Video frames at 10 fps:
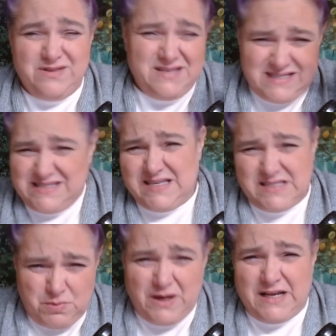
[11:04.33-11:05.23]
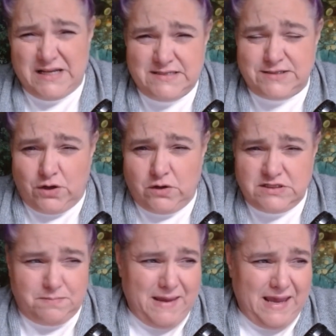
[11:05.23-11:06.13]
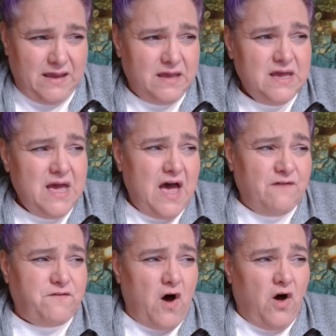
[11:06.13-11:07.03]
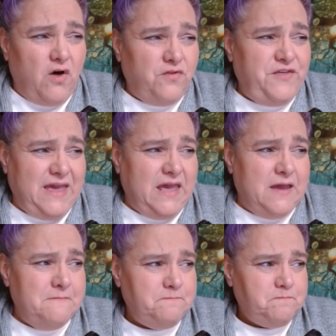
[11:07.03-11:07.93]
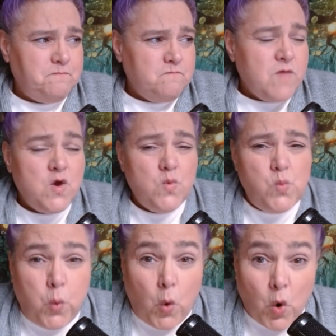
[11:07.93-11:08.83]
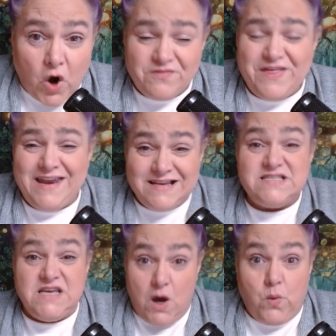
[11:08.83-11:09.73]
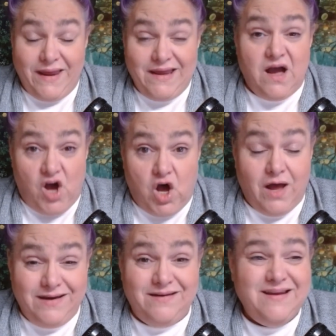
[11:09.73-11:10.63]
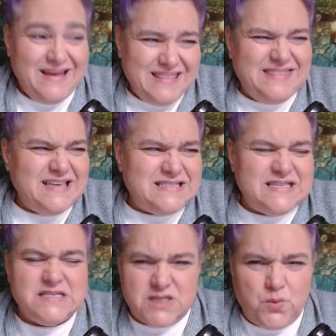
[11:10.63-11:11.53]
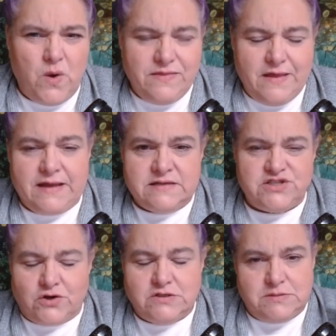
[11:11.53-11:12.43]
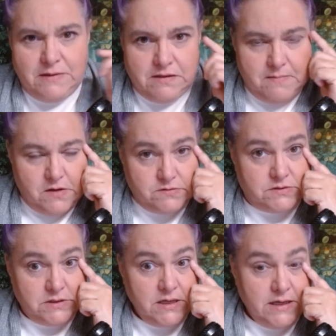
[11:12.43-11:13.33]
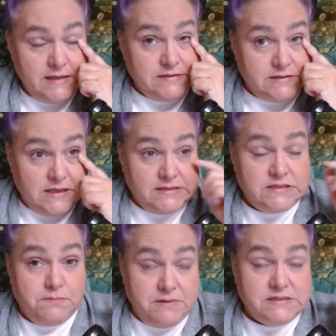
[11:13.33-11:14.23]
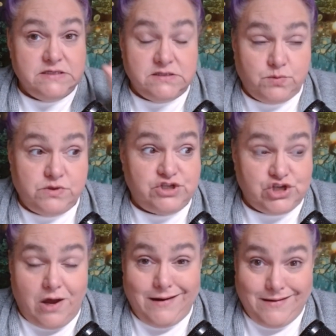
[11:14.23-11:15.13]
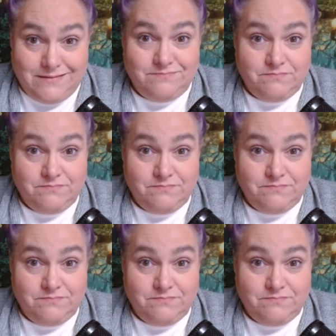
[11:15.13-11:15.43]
This one concerns me. Of all the war that is going on, this is the one that concerns me the most, is the business with China.